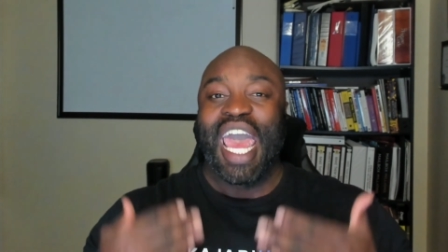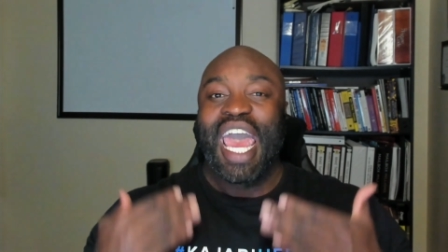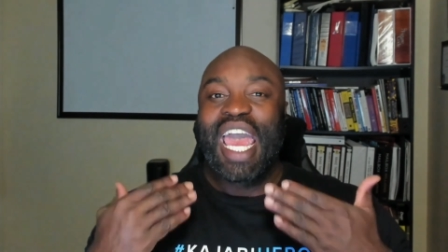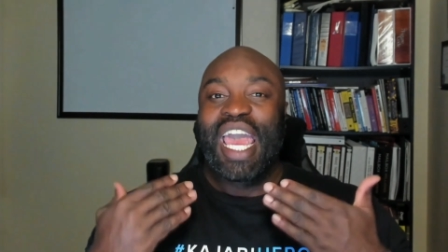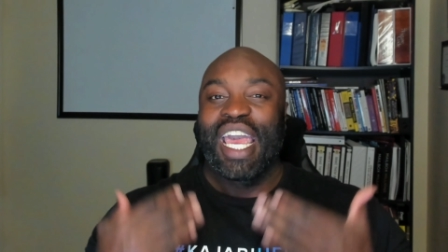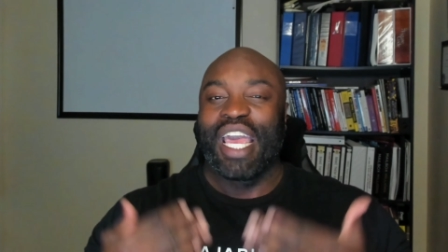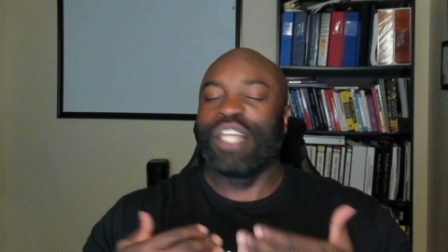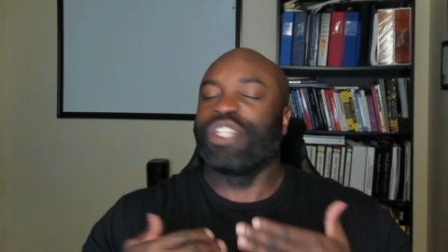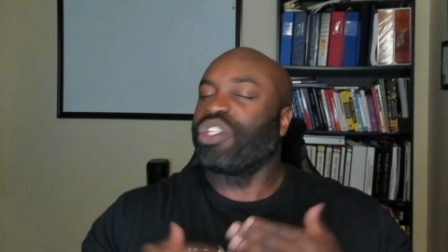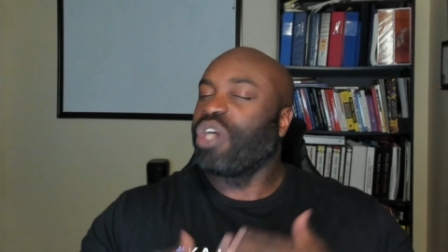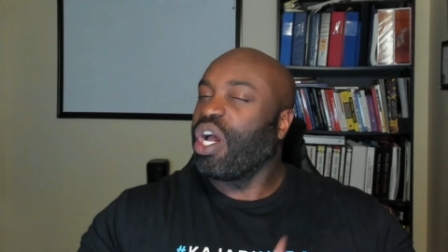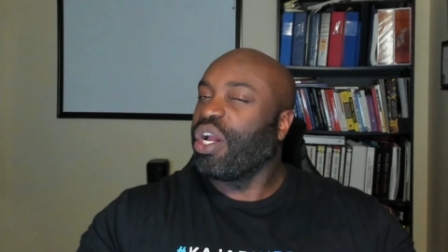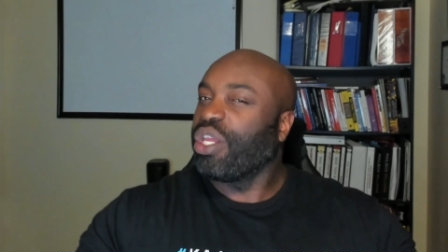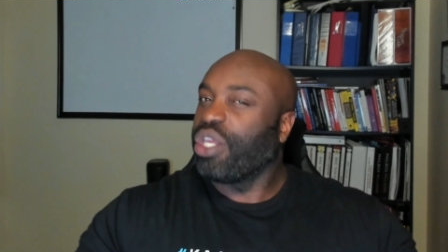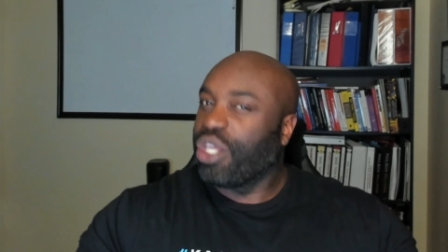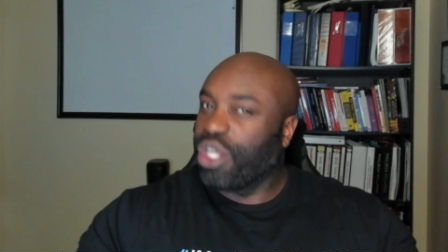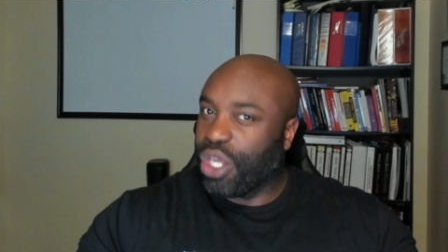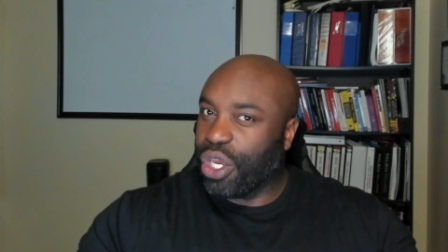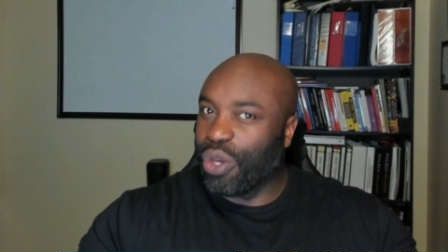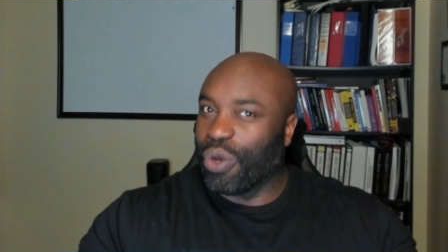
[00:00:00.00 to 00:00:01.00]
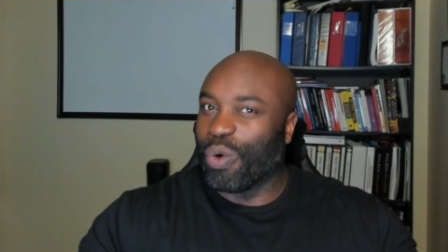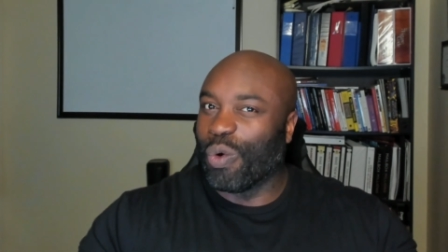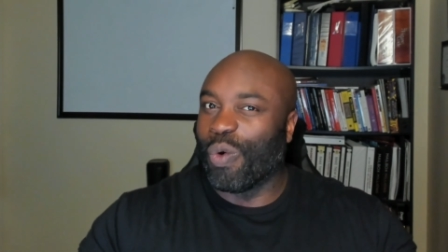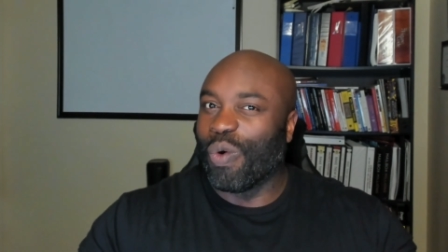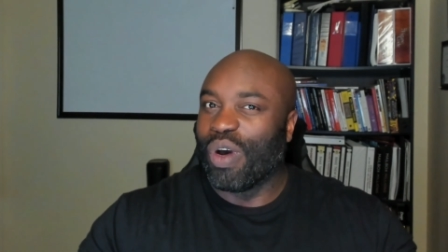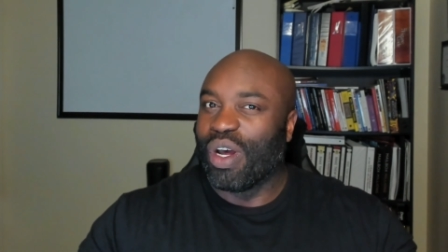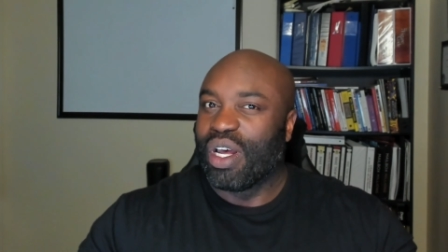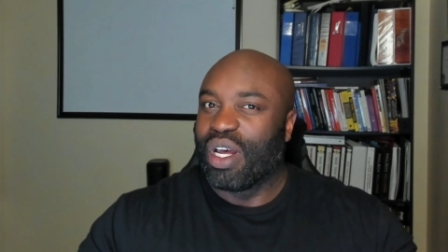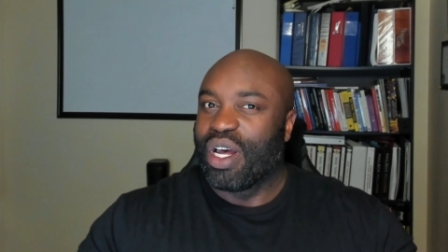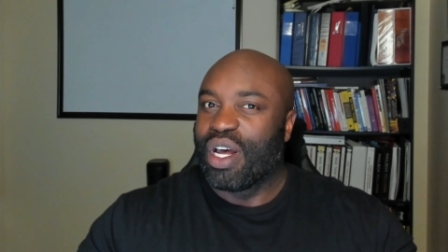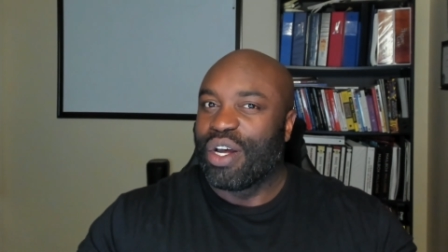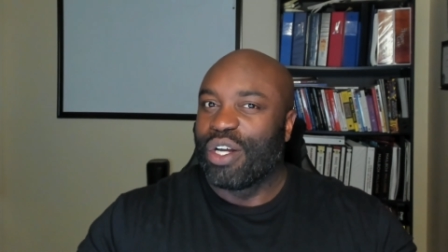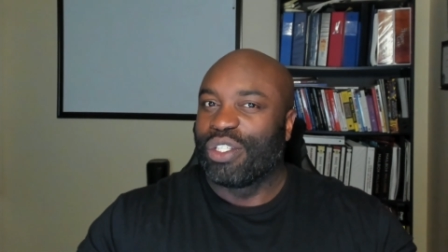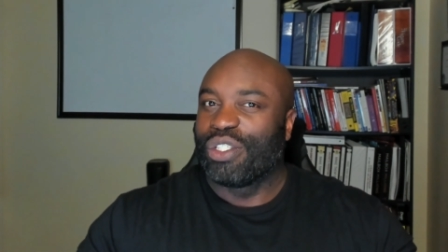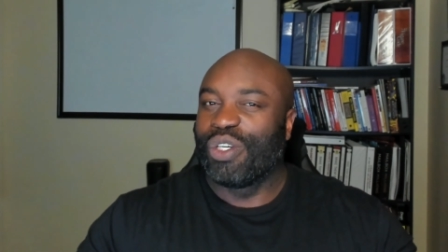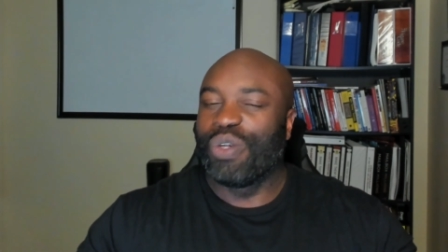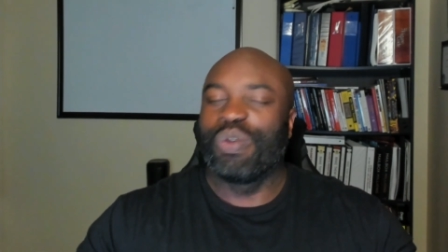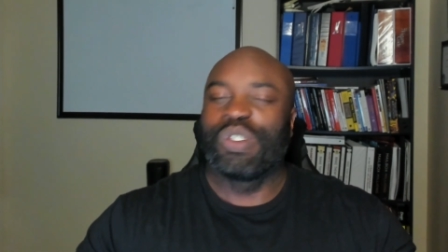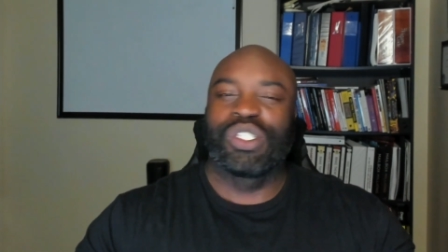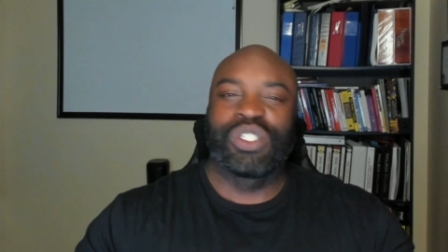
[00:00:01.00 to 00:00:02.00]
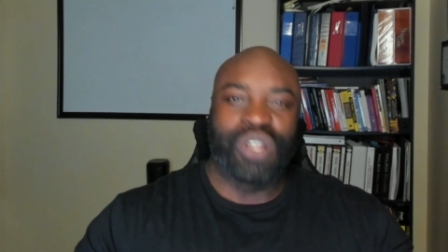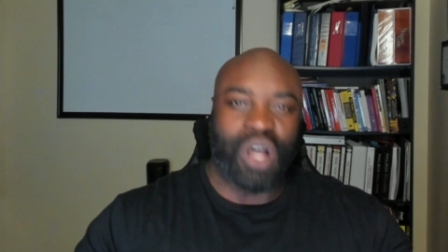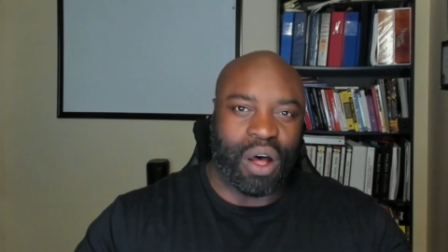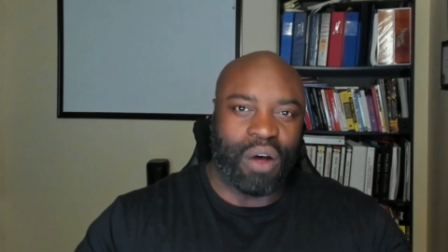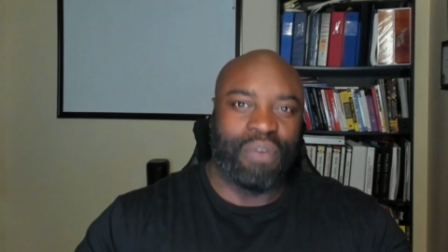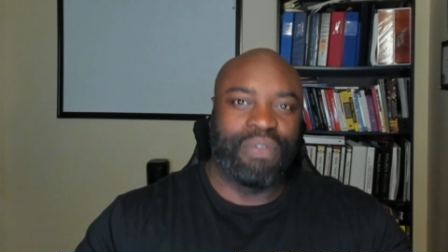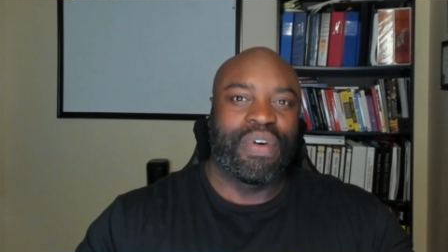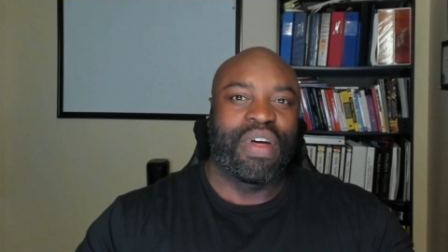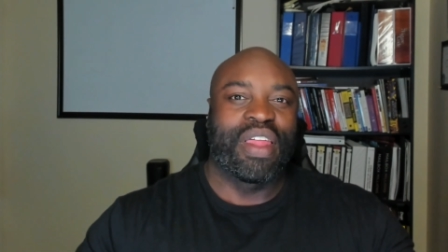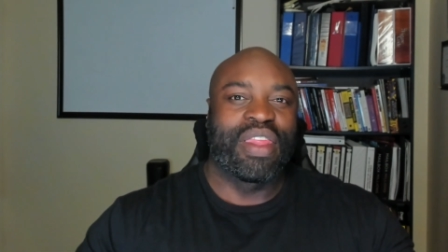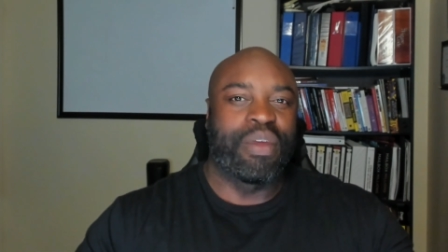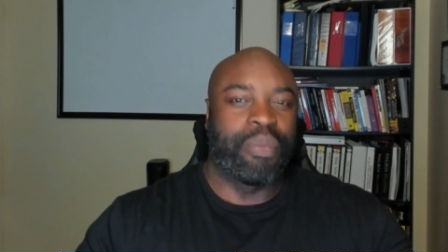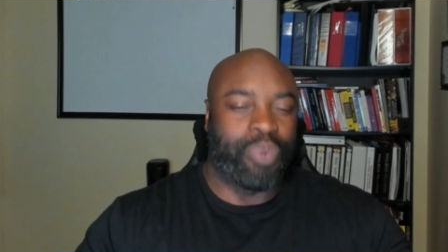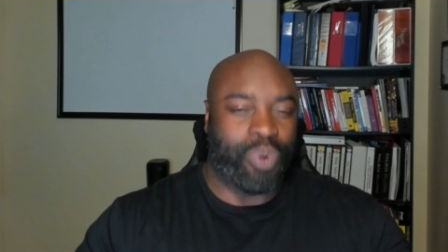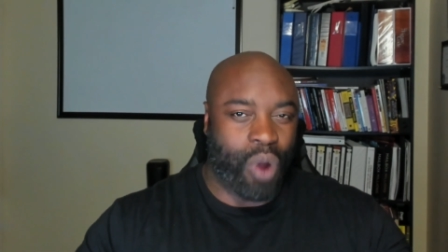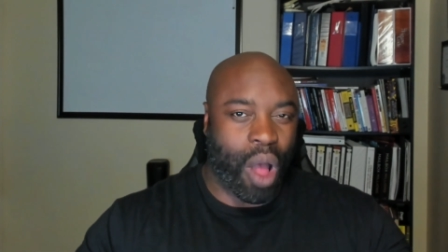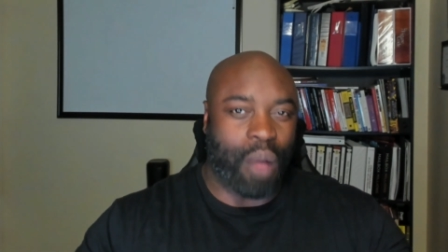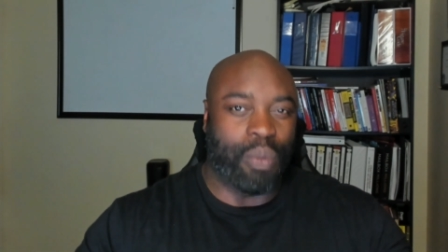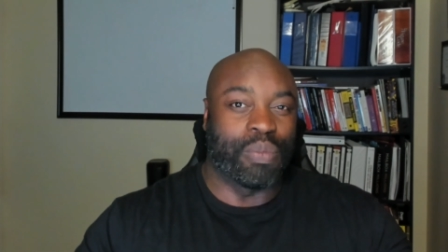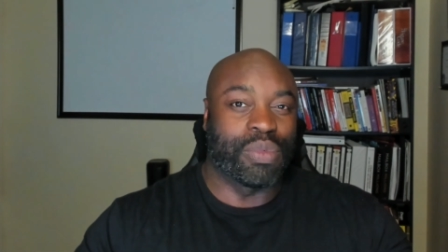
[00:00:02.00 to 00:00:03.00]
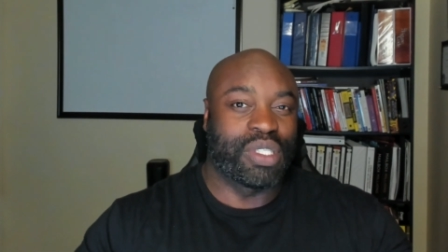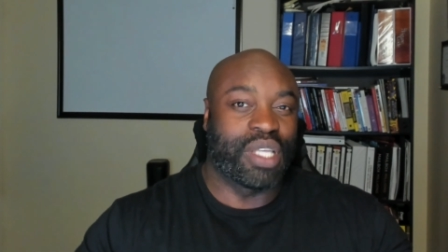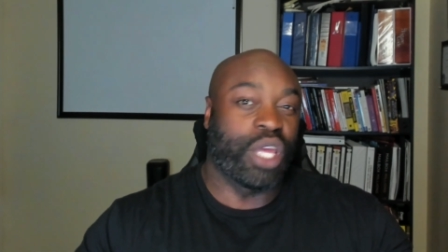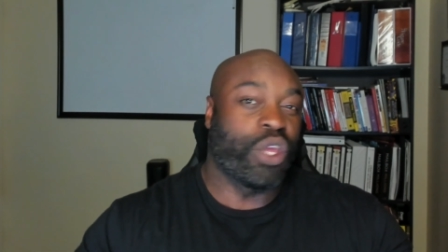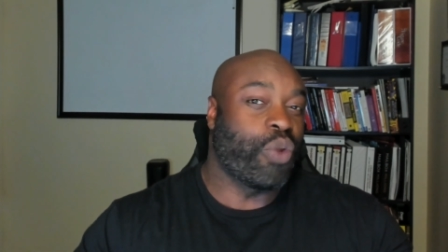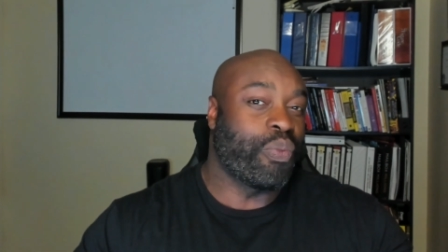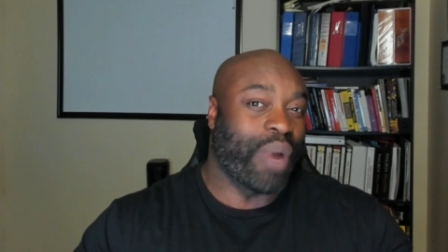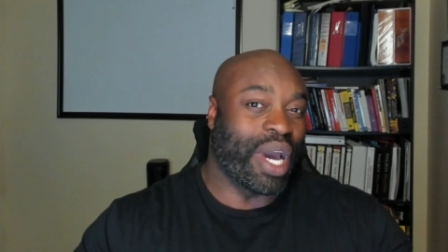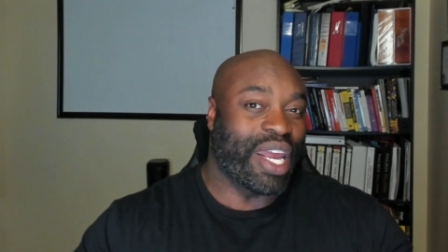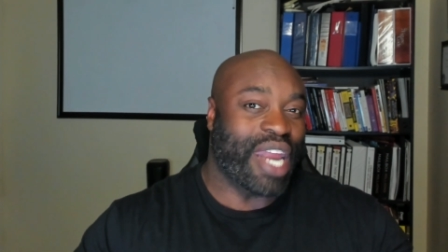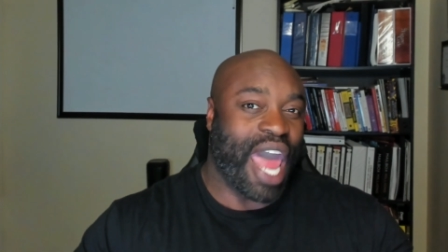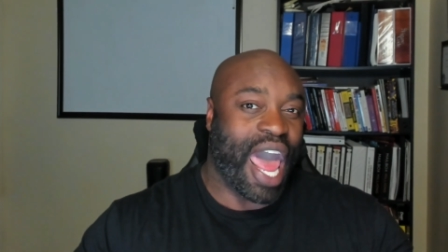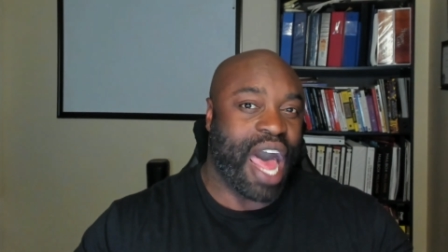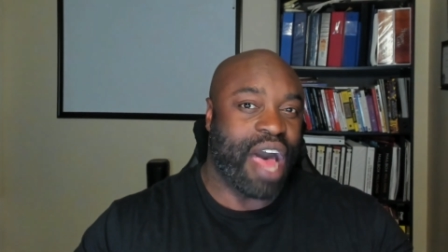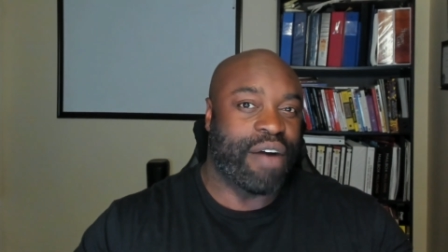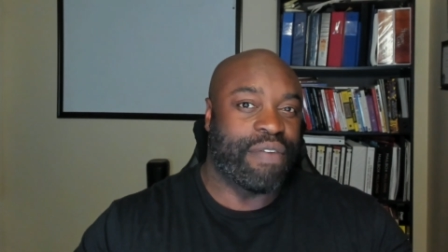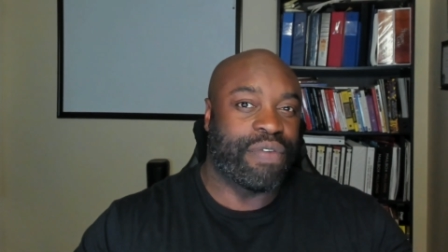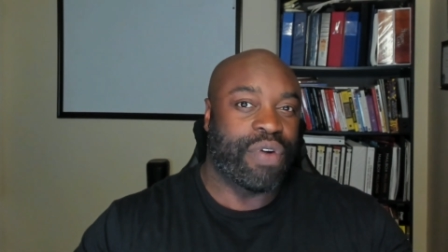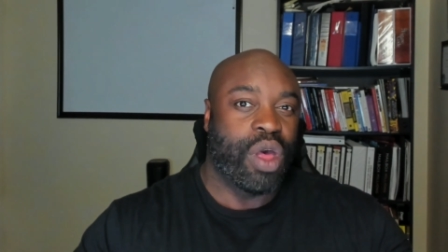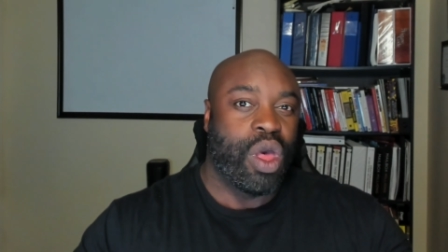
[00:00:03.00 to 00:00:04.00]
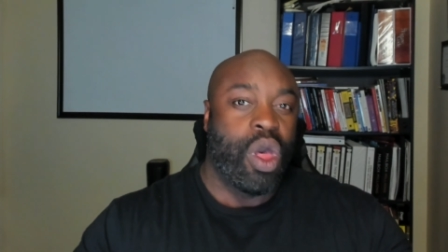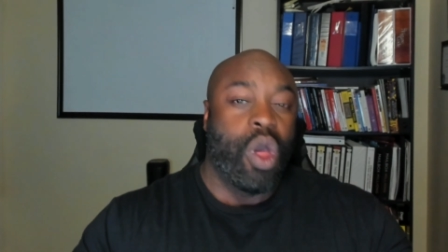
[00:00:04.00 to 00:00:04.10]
it's on you to solve the problems that you might have,